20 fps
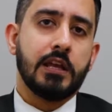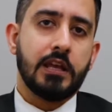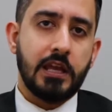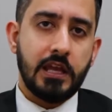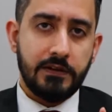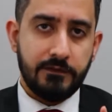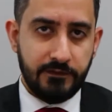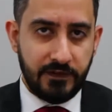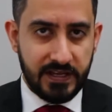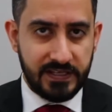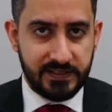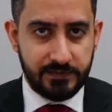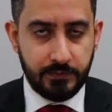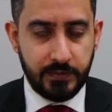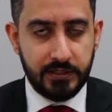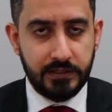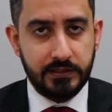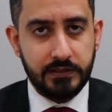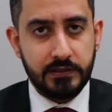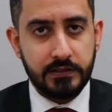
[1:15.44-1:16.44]

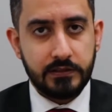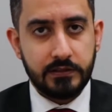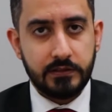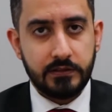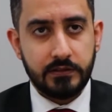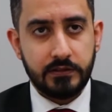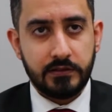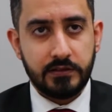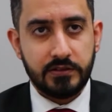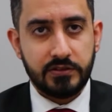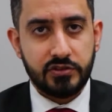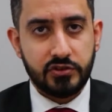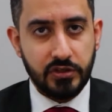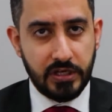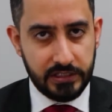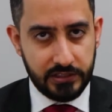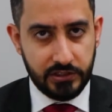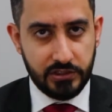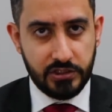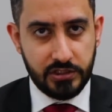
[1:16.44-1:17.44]
investment
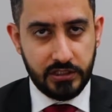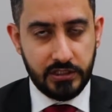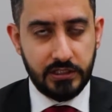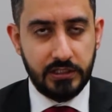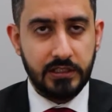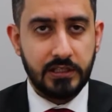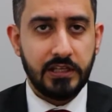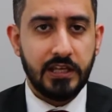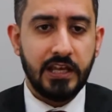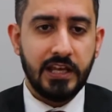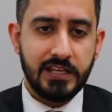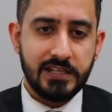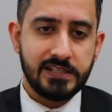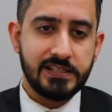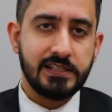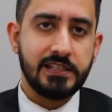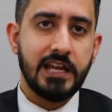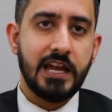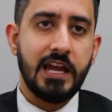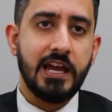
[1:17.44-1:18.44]
strategy
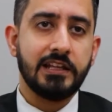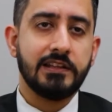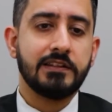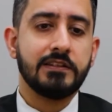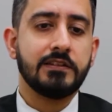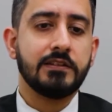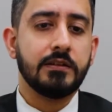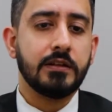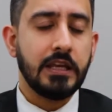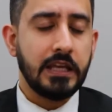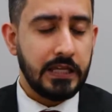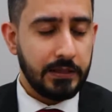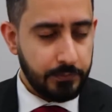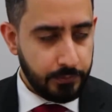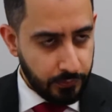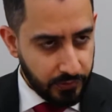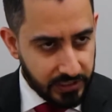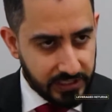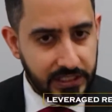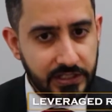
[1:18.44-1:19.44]
is that
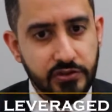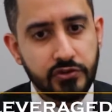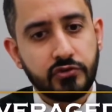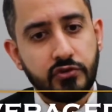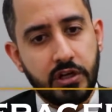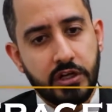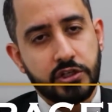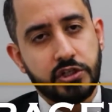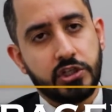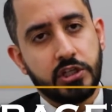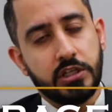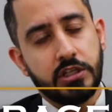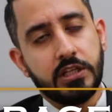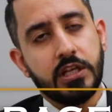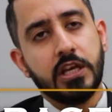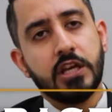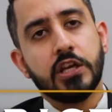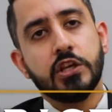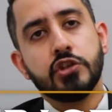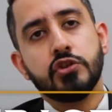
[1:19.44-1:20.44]
in
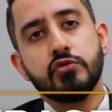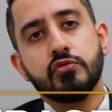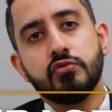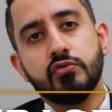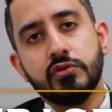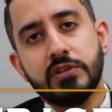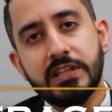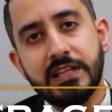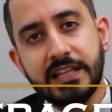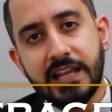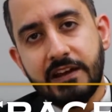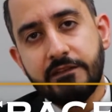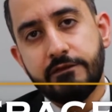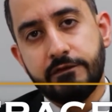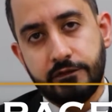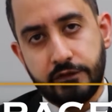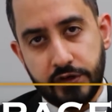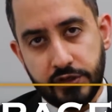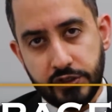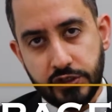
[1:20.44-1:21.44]
pre-construction, you
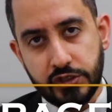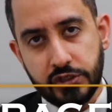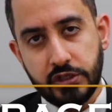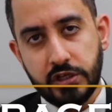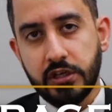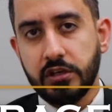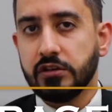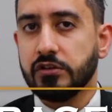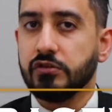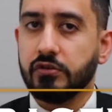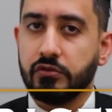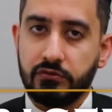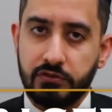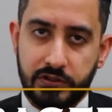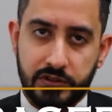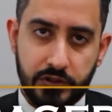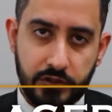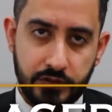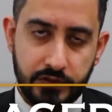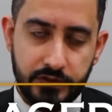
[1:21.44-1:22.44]
leverage your
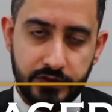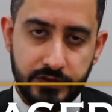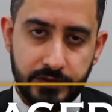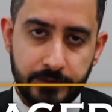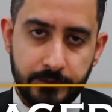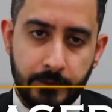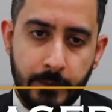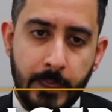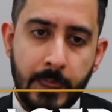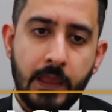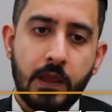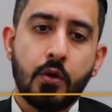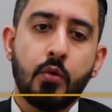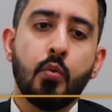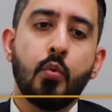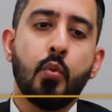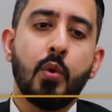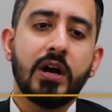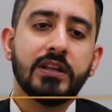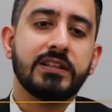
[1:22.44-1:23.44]
returns.
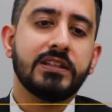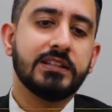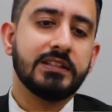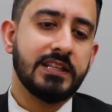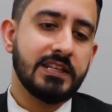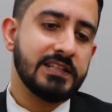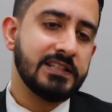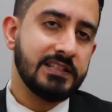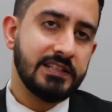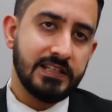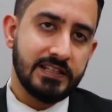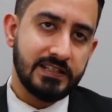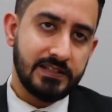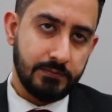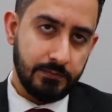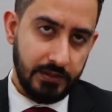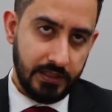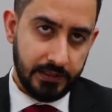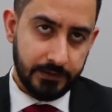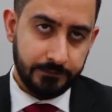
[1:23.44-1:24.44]
What does
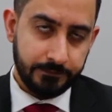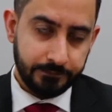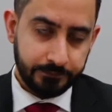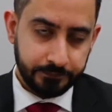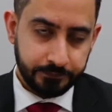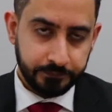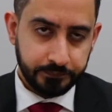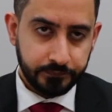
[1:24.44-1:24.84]
this mean?